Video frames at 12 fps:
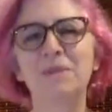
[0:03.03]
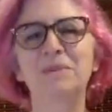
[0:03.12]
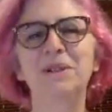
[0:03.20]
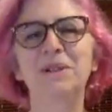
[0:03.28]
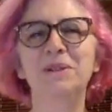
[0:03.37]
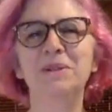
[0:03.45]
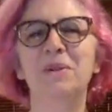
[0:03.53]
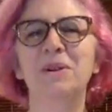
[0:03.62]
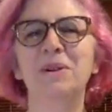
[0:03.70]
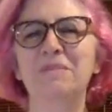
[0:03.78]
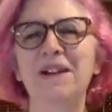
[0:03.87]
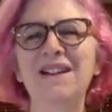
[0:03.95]
Good Morning
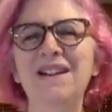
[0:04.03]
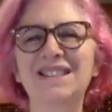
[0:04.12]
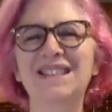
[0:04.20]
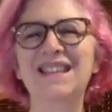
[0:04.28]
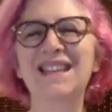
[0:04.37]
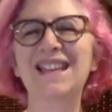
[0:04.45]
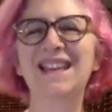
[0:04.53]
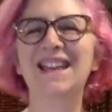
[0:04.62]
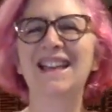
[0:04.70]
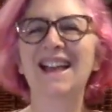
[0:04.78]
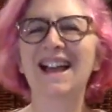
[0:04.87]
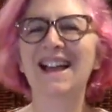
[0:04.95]
Bouncing.
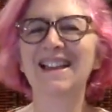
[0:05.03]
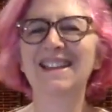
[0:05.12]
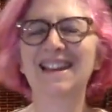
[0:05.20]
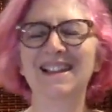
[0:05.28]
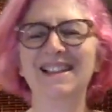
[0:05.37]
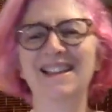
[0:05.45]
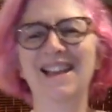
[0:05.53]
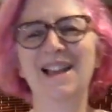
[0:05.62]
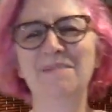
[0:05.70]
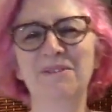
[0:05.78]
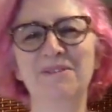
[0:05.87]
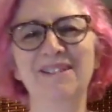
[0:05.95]
Hi, Kelly. Hi,
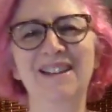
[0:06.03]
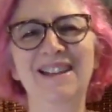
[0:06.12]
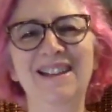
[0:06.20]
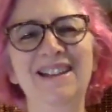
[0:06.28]
Maria.